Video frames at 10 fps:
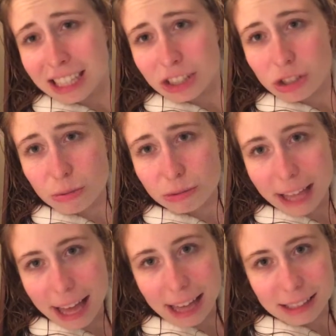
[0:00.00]
and just
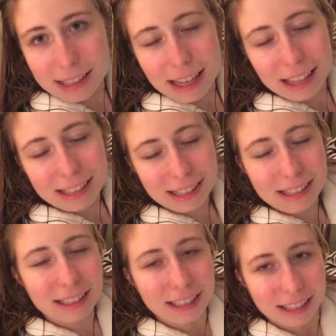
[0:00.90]
relax
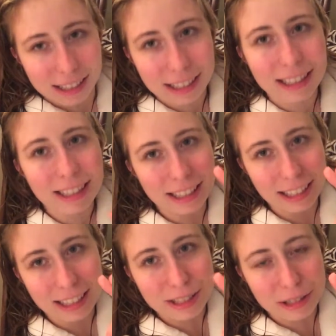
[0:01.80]
that's
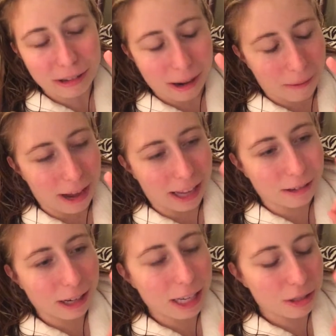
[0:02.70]
it's a great way
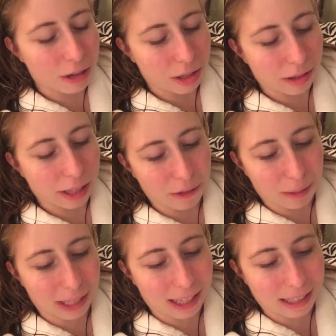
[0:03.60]
great stress reliever
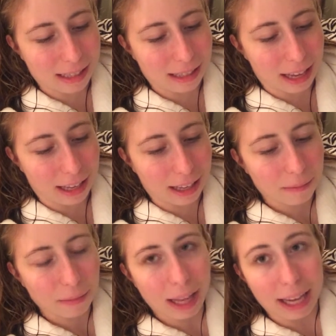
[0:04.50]
because it's like
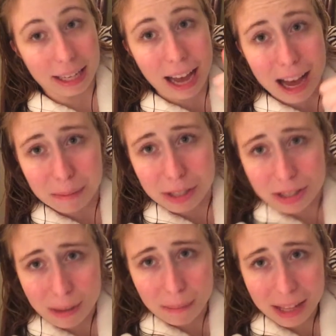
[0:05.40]
I accomplished
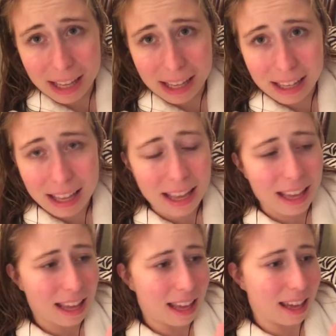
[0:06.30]
something
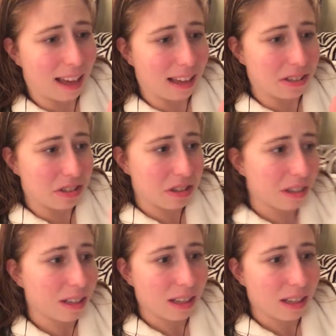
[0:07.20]
and